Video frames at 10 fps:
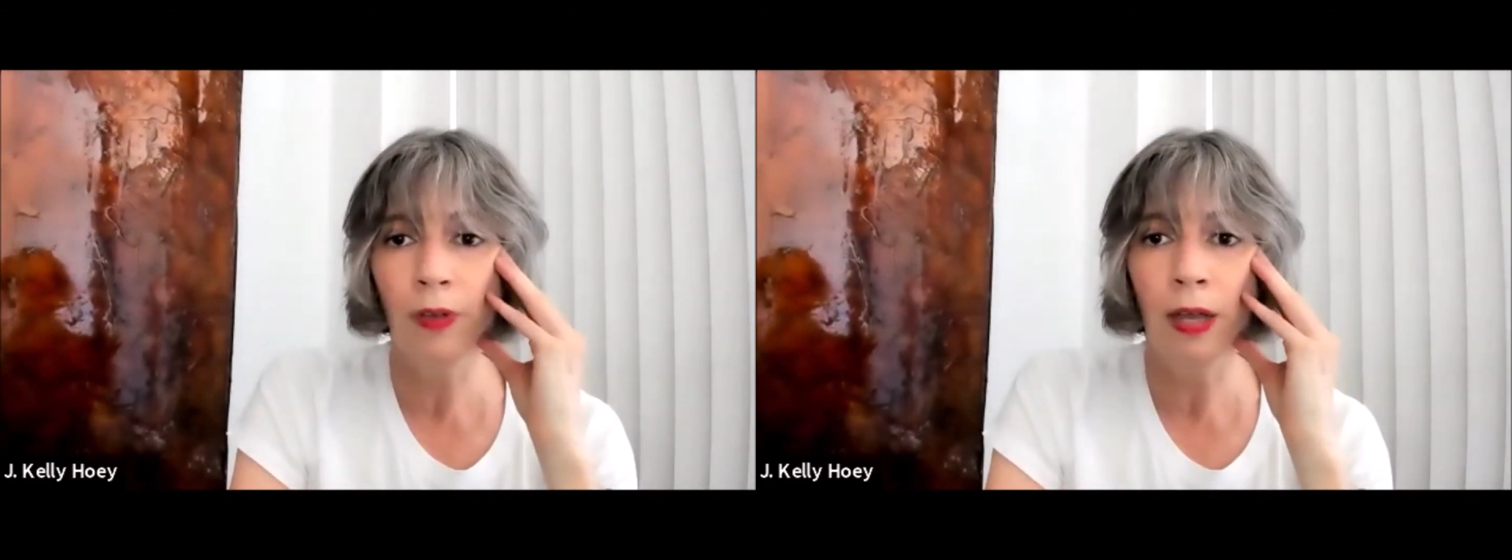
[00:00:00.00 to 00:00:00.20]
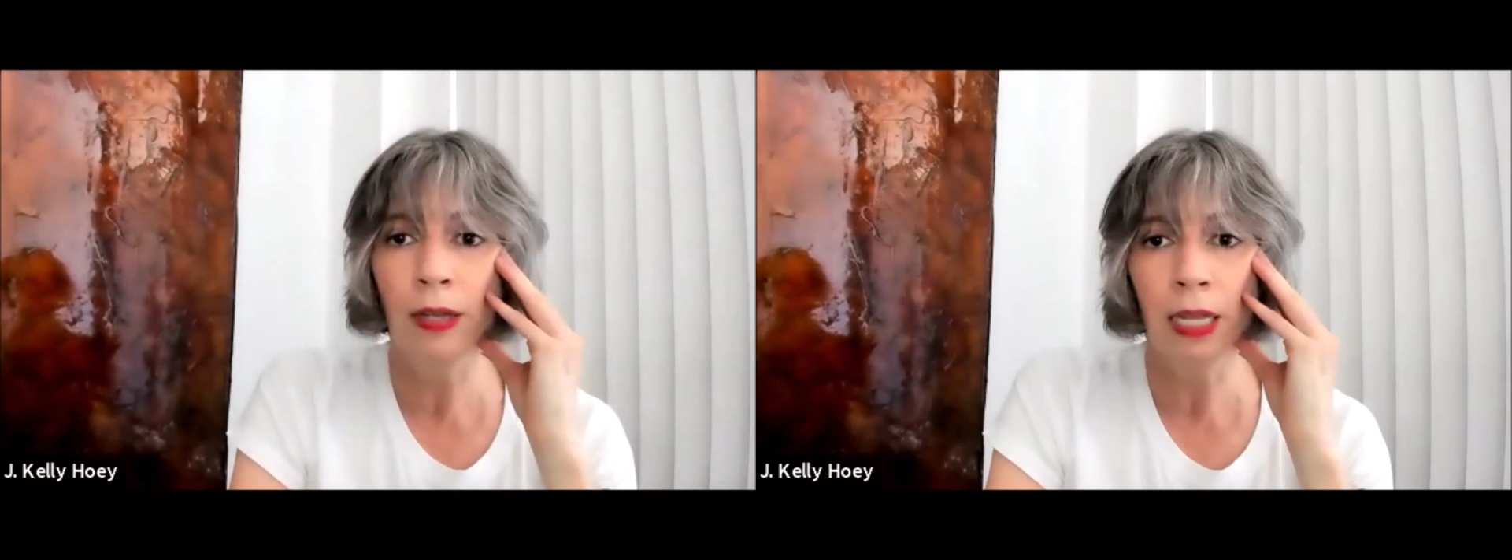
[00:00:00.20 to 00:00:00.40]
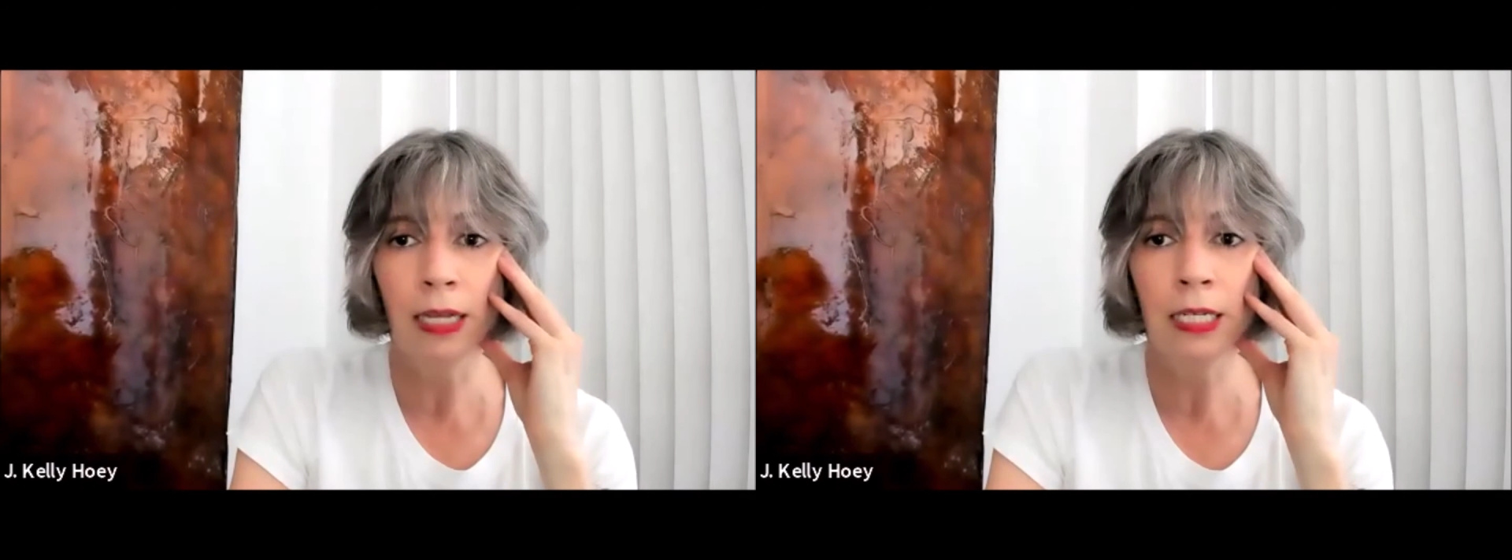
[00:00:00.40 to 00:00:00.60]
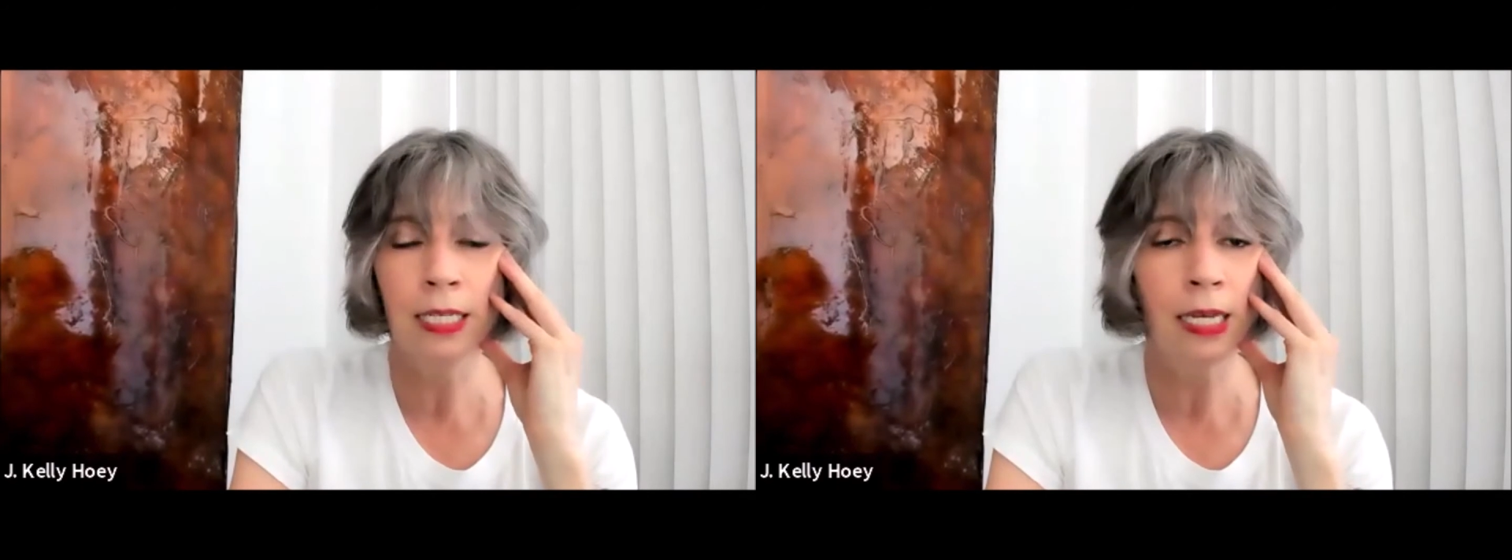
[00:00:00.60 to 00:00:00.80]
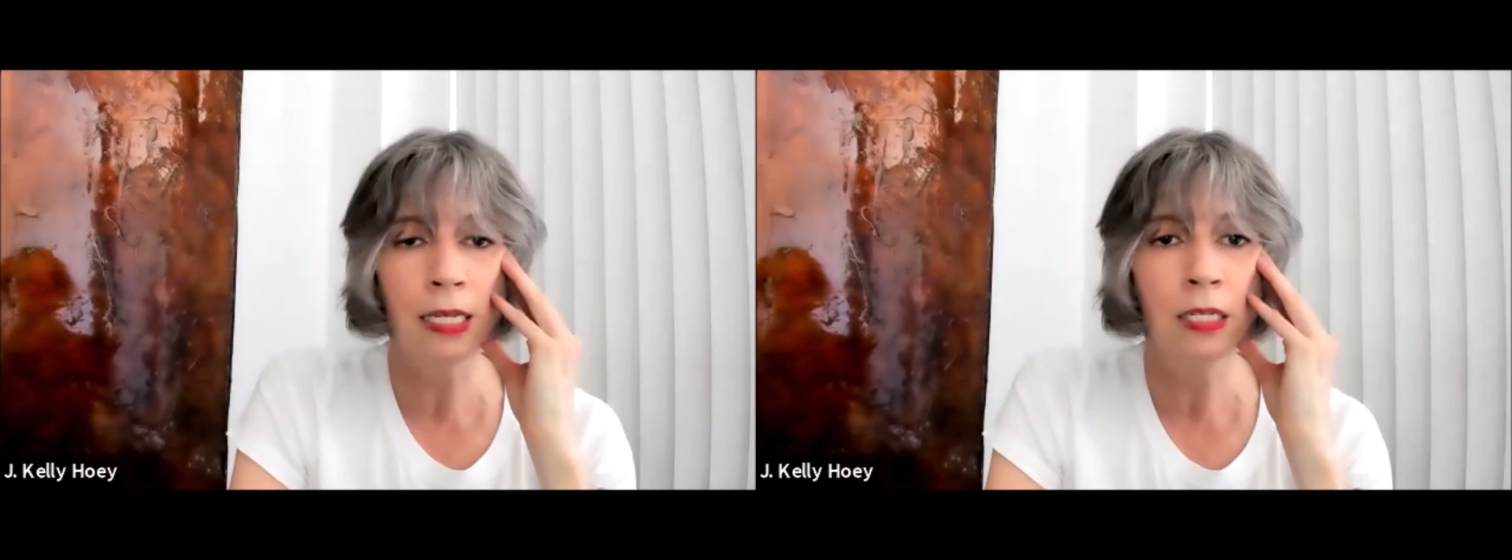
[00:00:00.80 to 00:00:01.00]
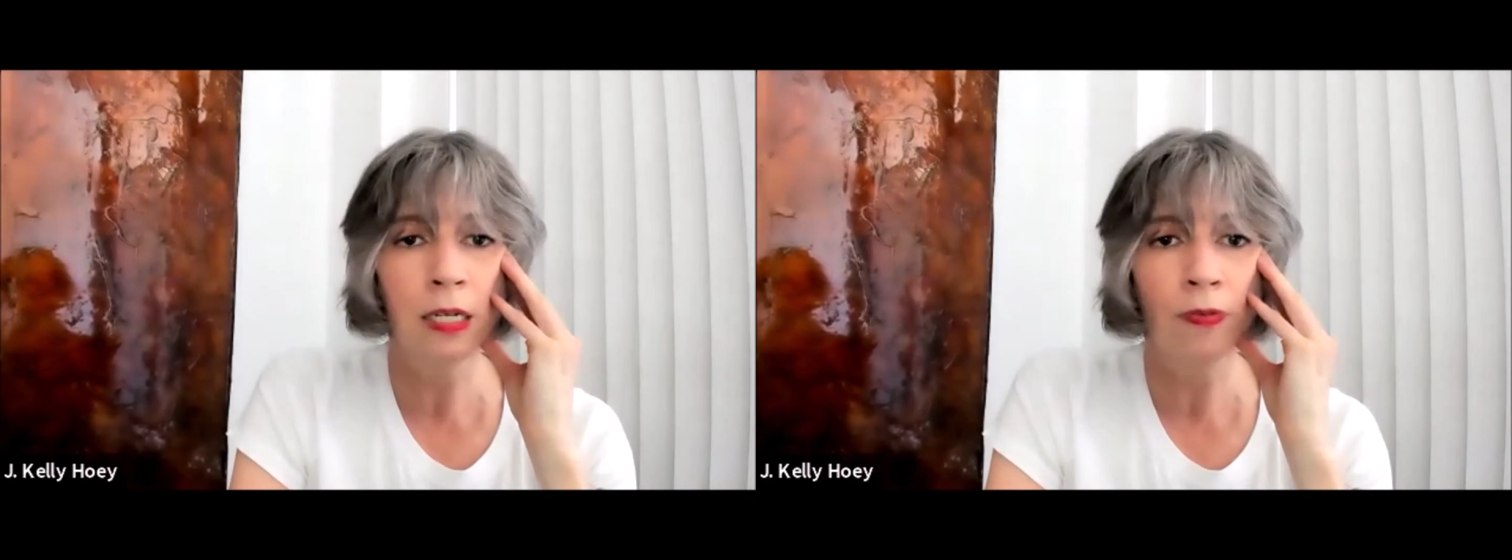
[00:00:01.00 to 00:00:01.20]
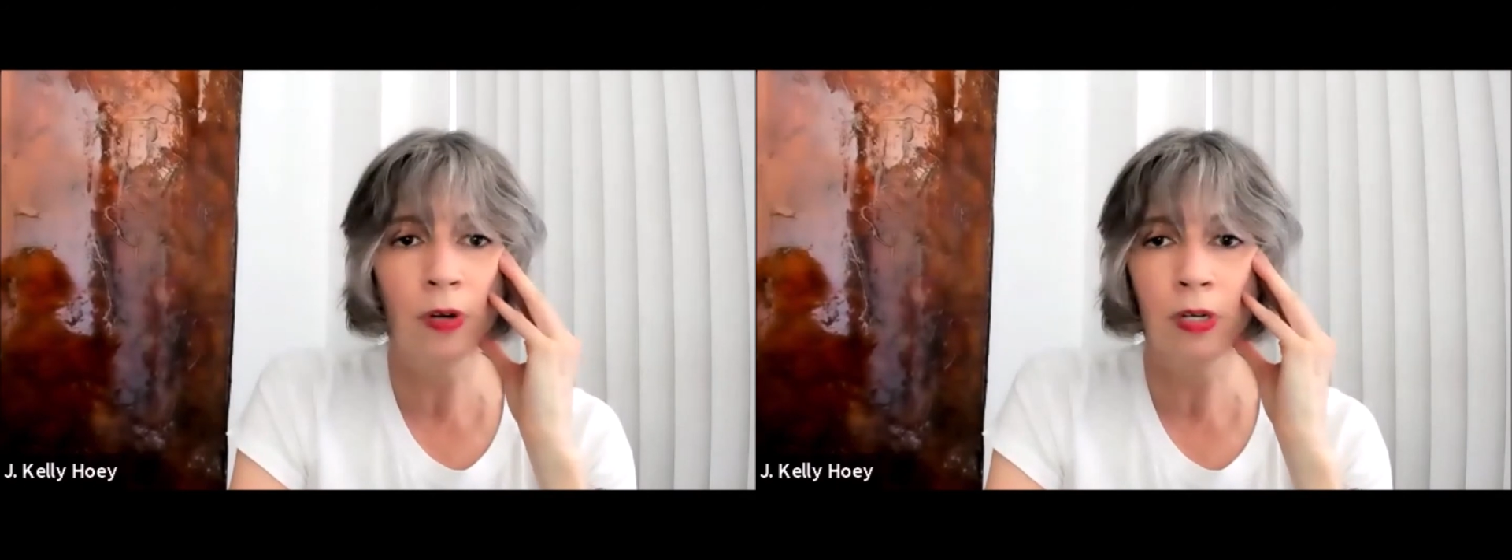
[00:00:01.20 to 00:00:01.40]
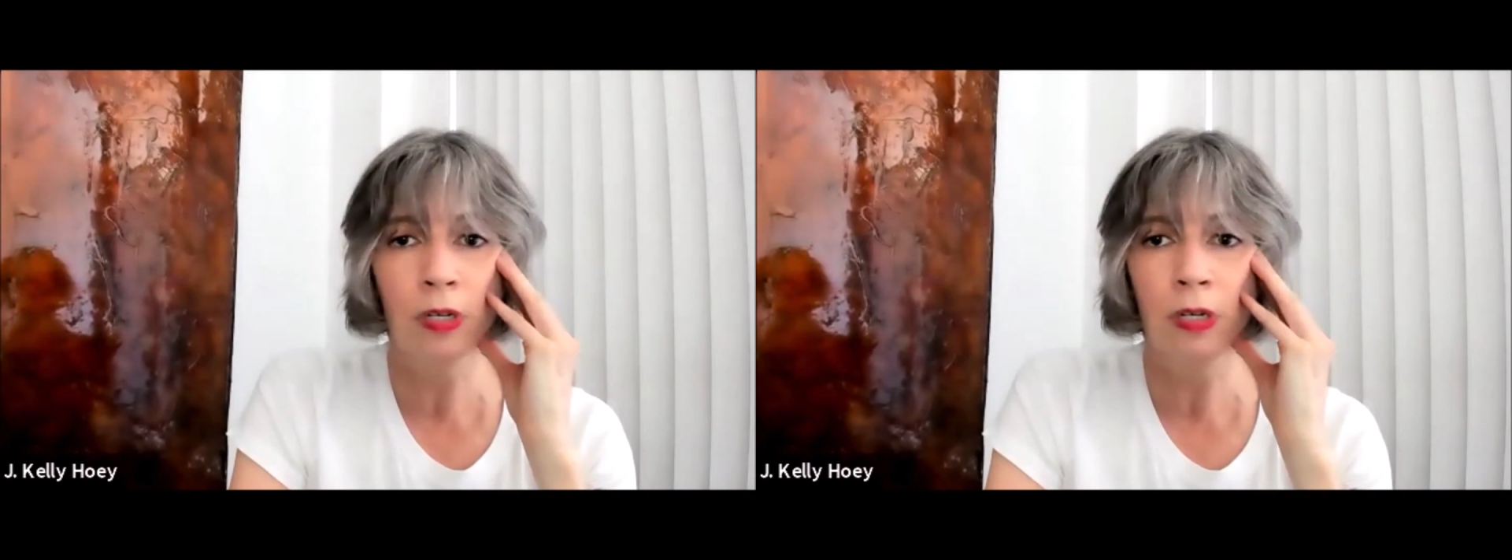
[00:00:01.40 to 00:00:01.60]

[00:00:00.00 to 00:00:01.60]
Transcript: got like 6 different